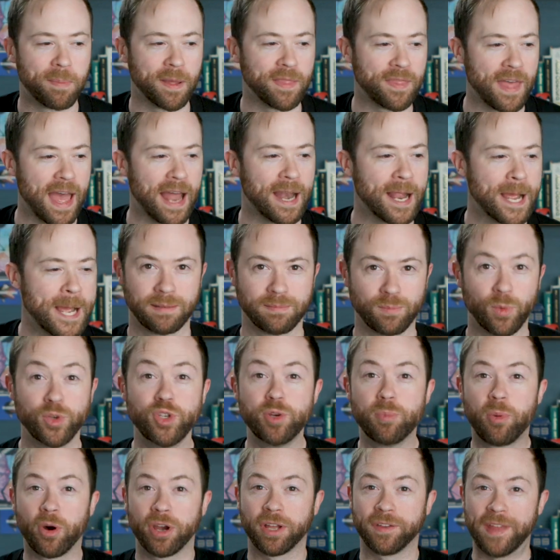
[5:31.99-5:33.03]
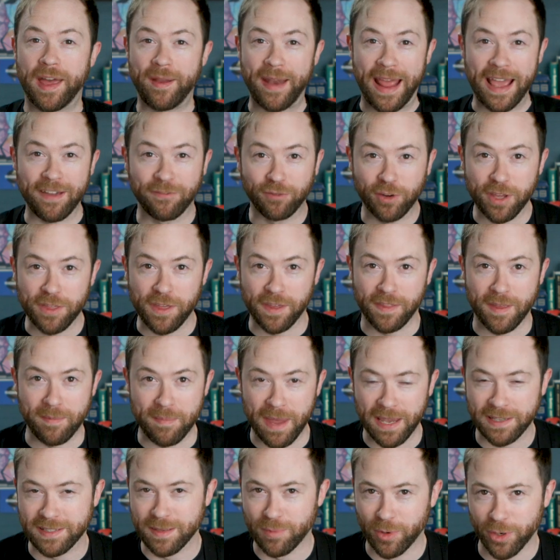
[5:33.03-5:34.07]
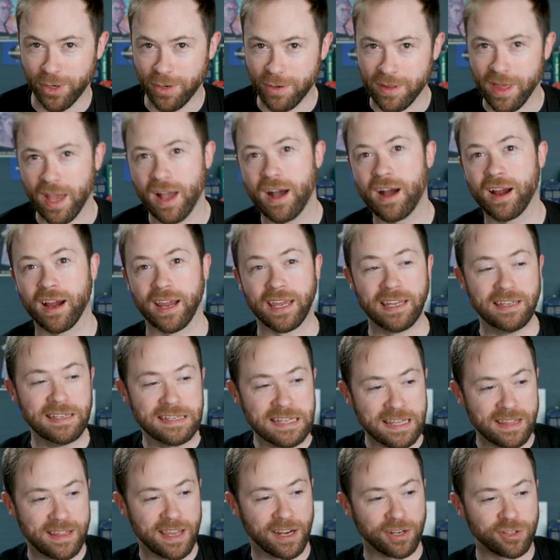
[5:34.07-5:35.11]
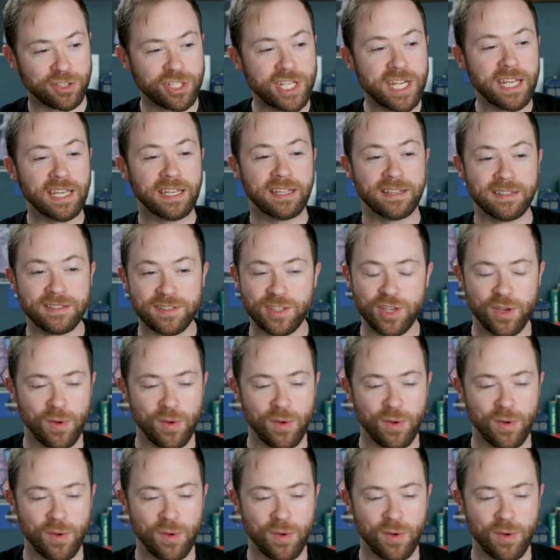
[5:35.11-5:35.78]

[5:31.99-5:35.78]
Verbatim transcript: But that when you boil down everything that makes someone who they are into their genes,